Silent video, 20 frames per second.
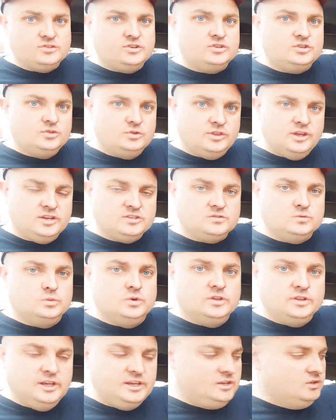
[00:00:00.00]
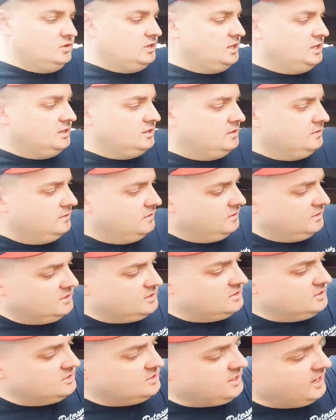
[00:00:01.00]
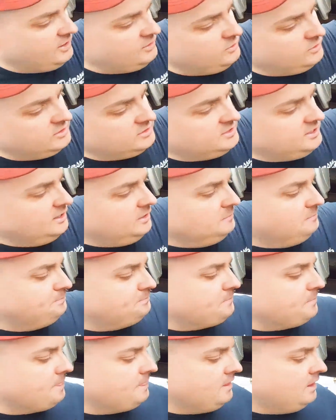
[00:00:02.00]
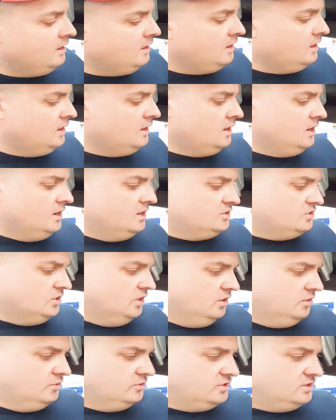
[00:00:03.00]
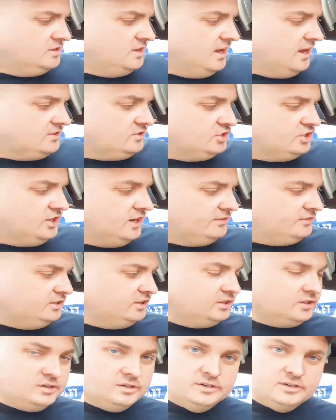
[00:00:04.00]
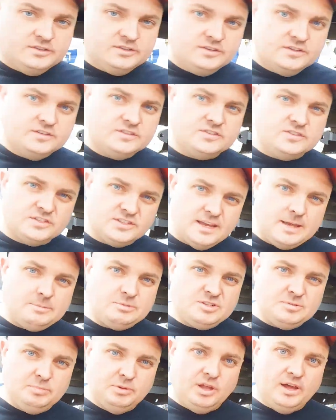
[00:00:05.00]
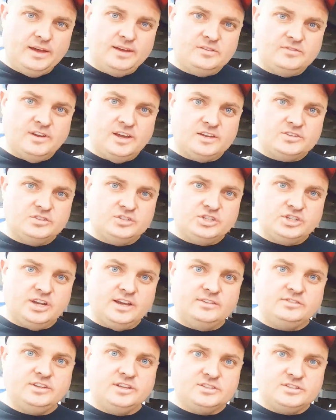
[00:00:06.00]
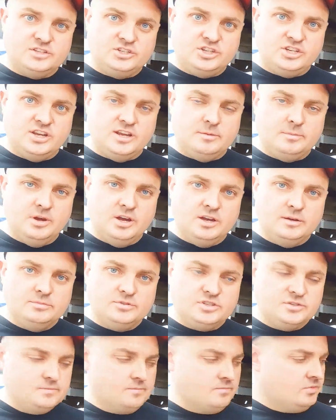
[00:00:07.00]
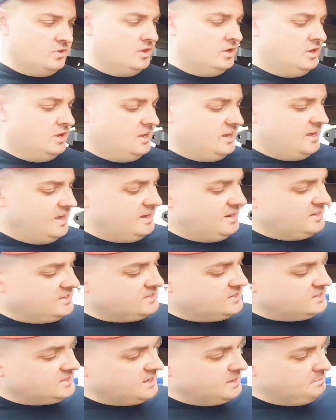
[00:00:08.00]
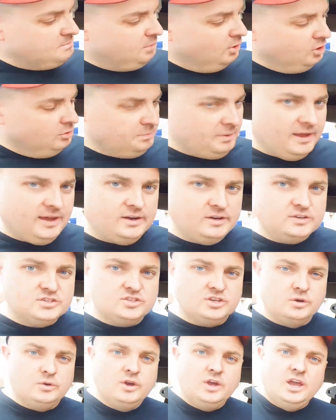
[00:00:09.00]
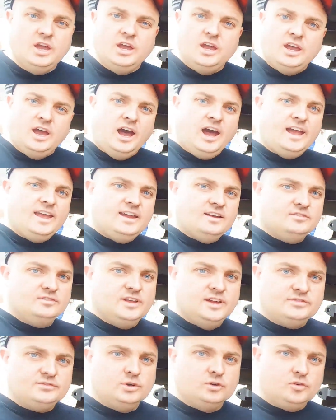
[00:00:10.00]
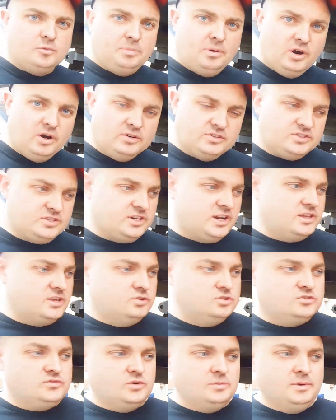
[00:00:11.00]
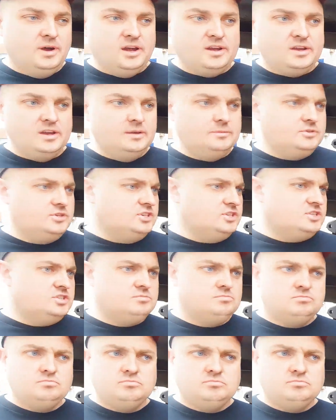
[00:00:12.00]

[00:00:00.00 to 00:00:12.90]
or 2001 like you need. This is how you can tell. So see the axle shaft here? It's the same spline of axle shaft as the GM hubs, and it's the same bolt pattern. So I have leftover parts that I use for mock-up, just